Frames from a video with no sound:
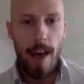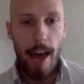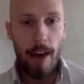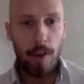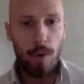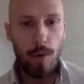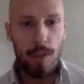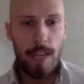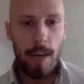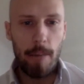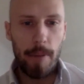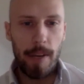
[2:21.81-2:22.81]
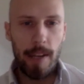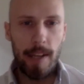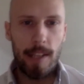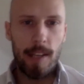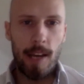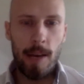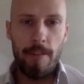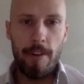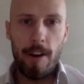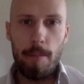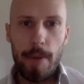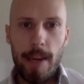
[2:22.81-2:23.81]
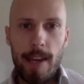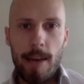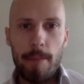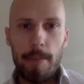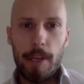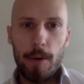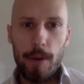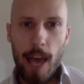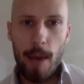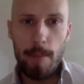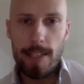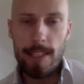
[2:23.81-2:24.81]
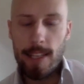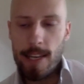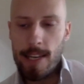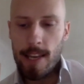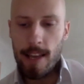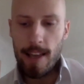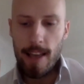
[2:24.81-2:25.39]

outdoors company at the time, very big company called MEC,